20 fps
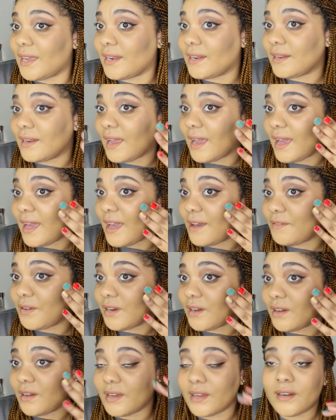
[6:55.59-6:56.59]
and I have it
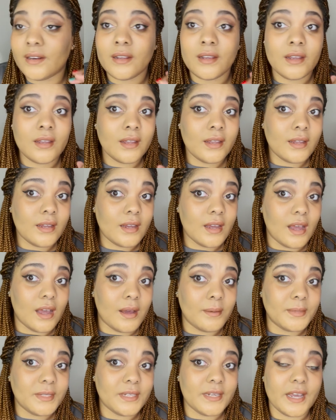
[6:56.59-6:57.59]
on
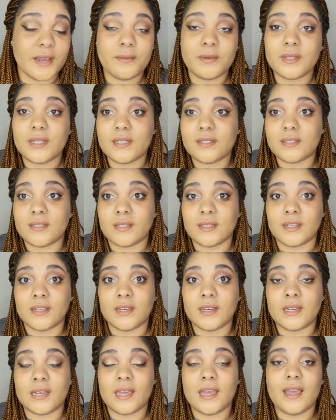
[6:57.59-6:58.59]
today with this
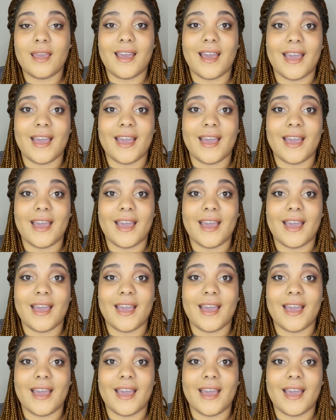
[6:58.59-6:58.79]
look.